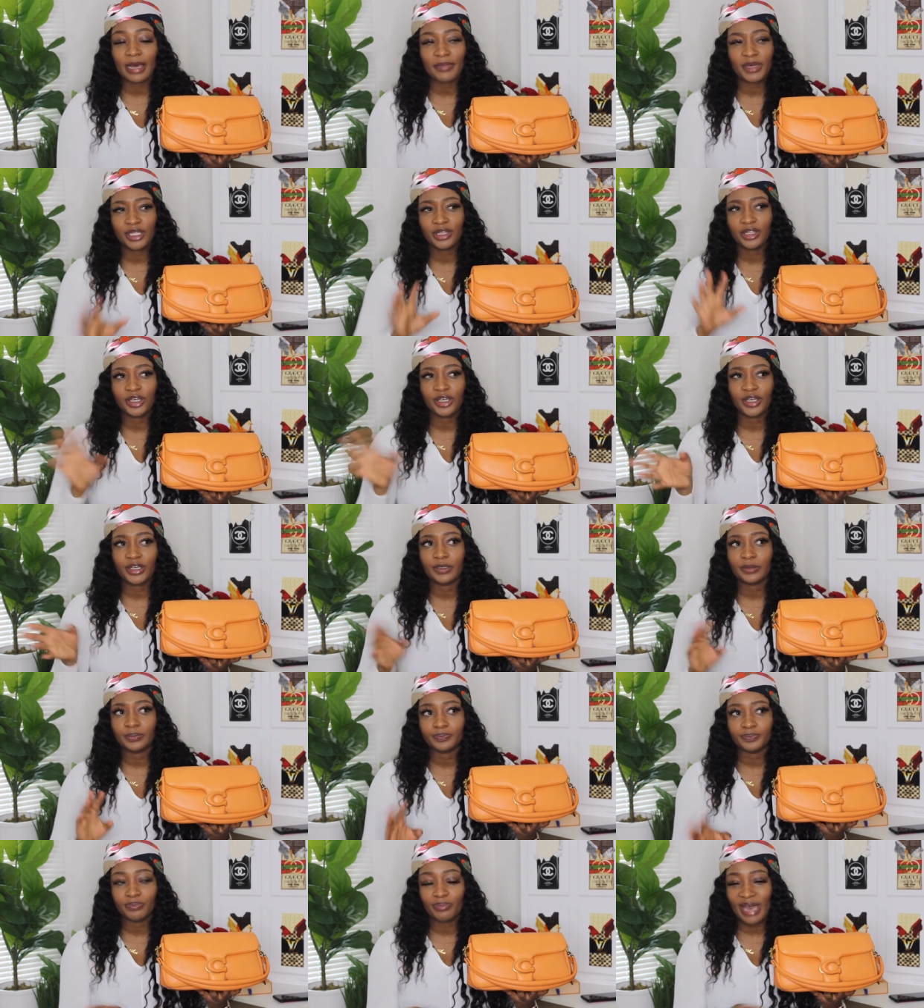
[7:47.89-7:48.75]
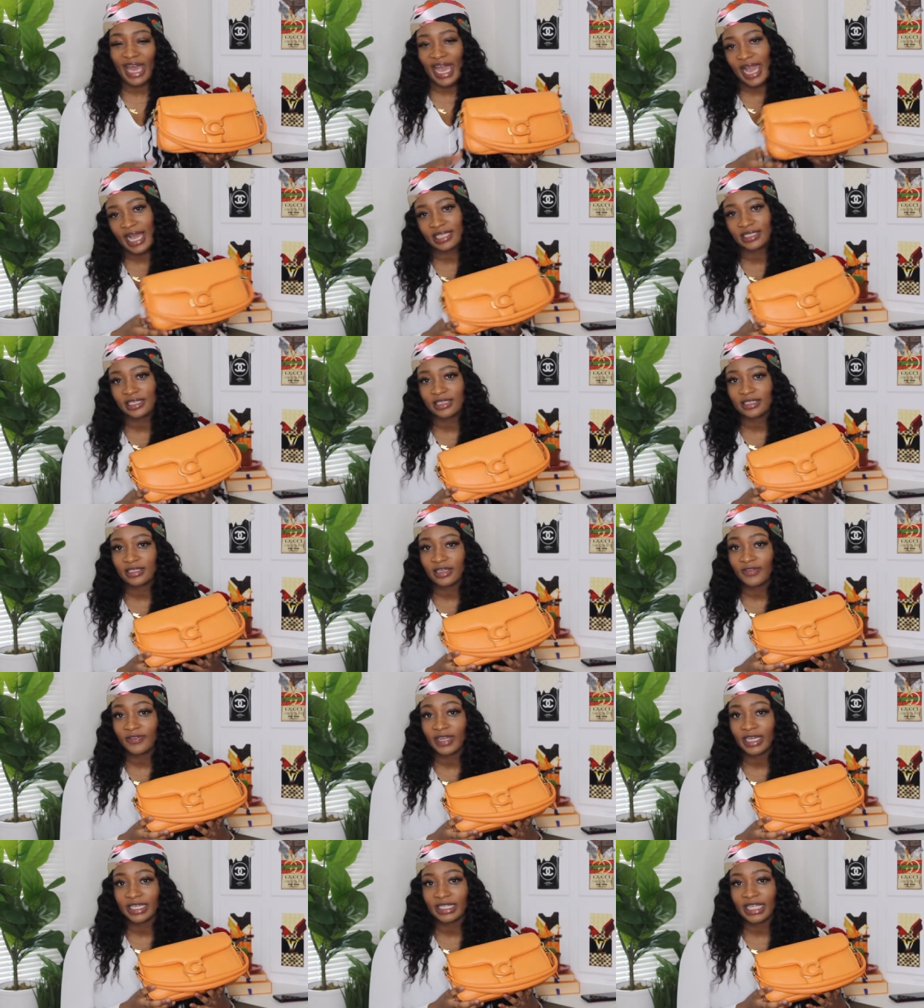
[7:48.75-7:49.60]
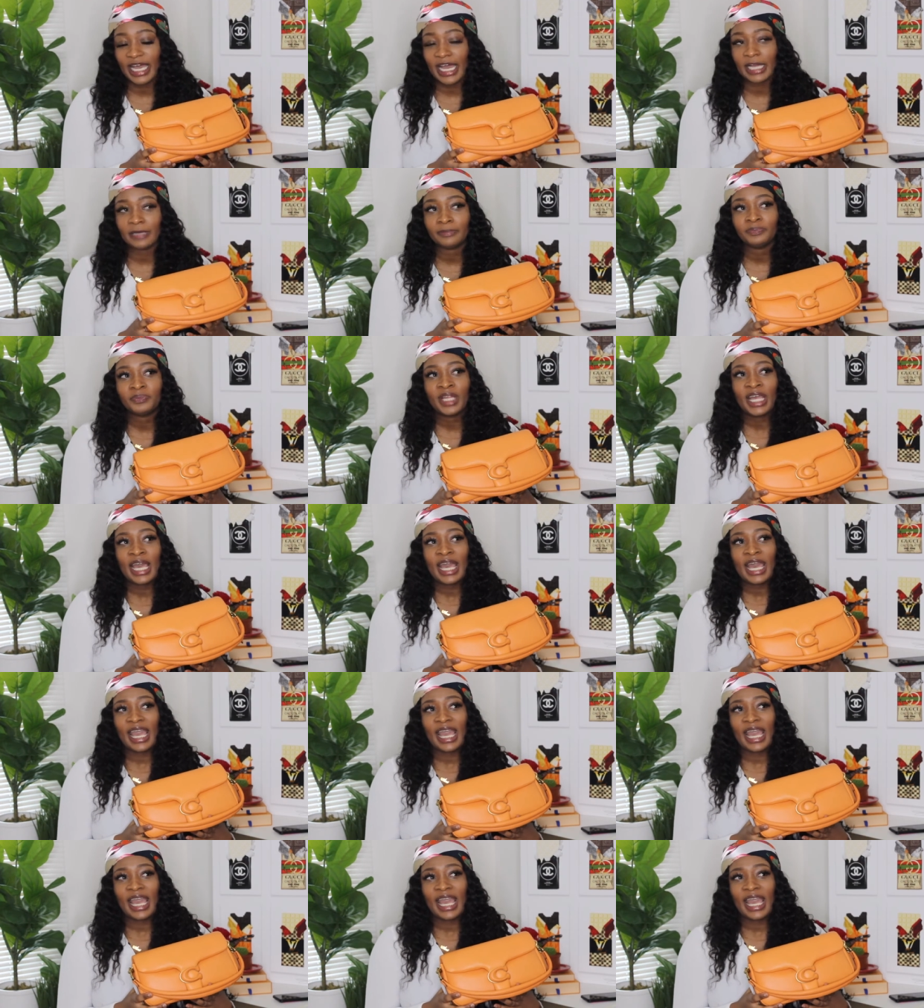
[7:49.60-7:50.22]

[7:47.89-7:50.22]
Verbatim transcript: I mean their bags and stuff like that.